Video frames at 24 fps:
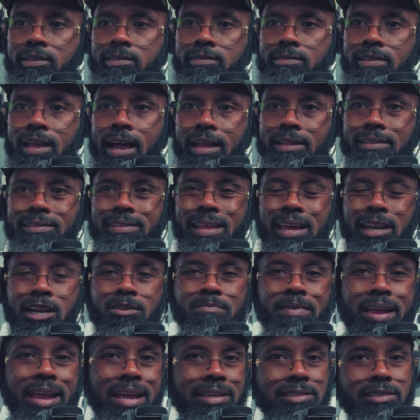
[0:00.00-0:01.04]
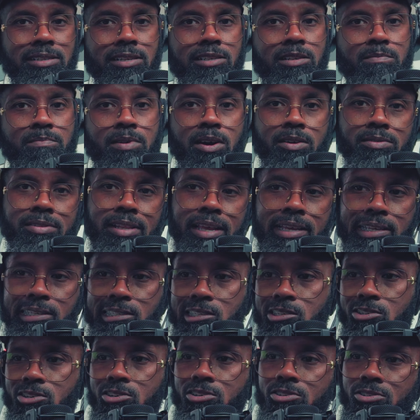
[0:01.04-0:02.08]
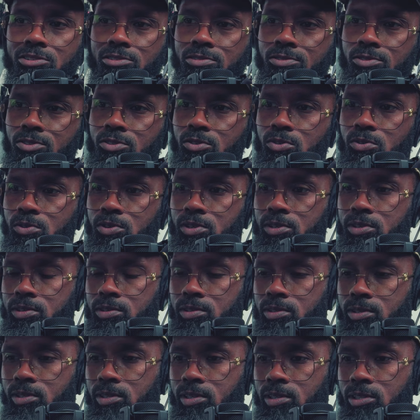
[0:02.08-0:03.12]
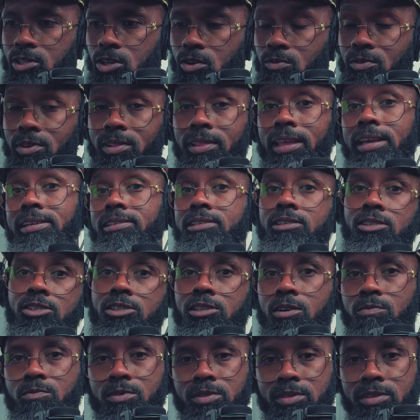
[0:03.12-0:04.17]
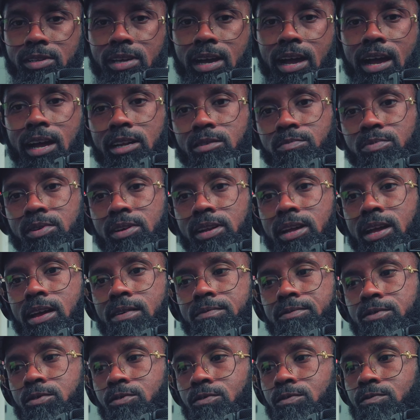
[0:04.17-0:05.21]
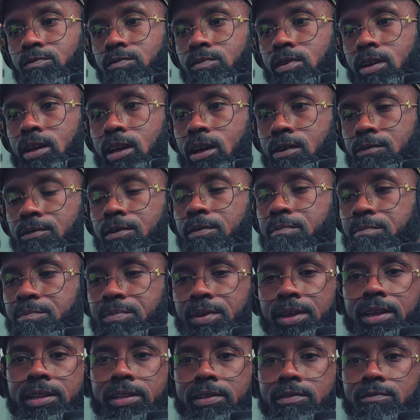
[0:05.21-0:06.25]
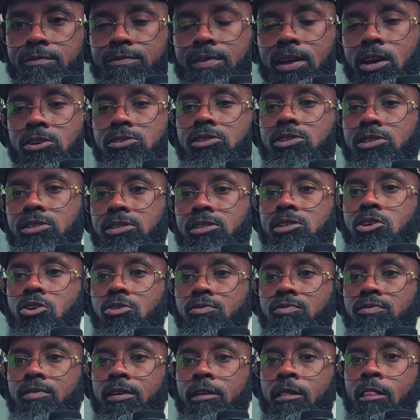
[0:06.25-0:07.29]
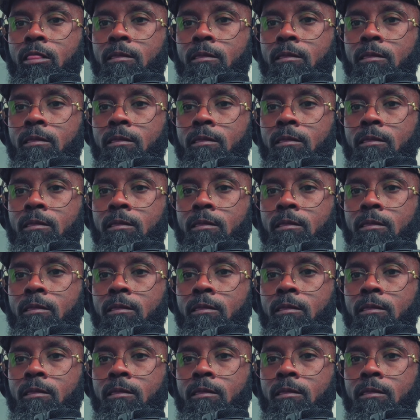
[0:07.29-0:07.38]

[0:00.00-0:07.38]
not that I'm asking about like your your your relationship with God, but have you ever been found yourself